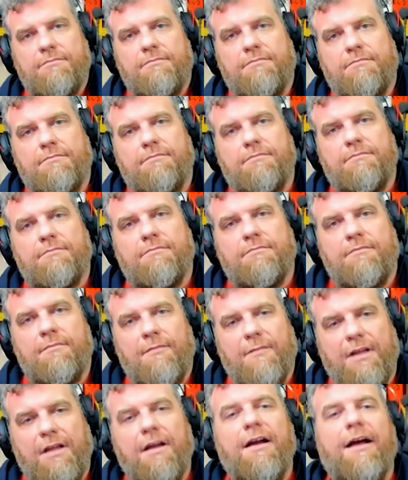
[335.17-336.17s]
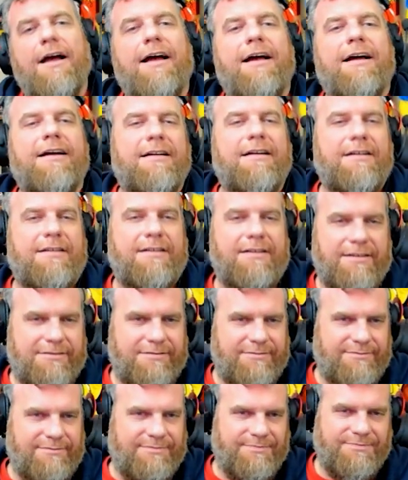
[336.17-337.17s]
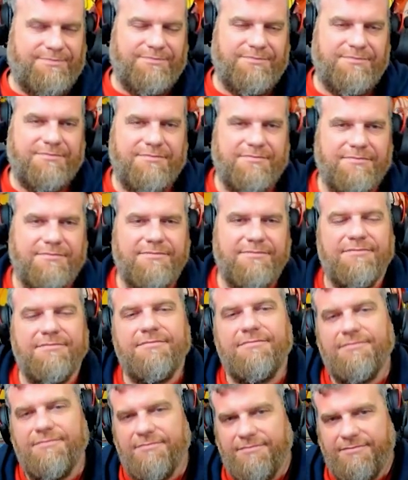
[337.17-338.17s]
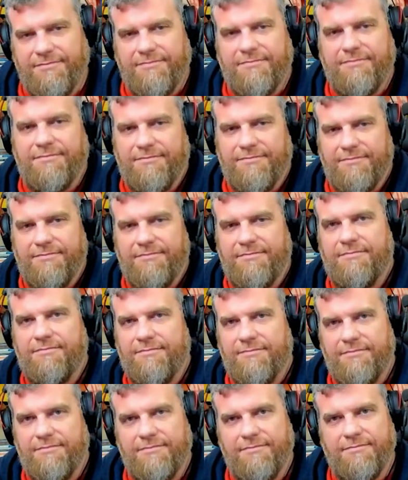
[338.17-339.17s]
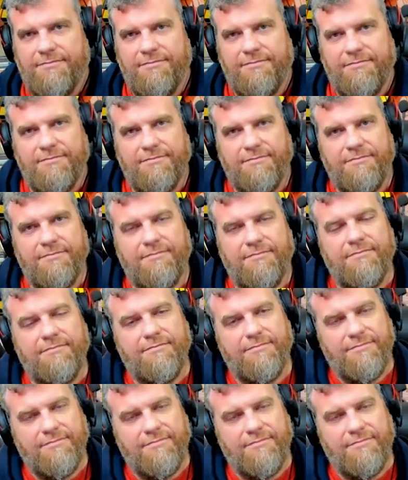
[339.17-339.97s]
The person shown says nothing.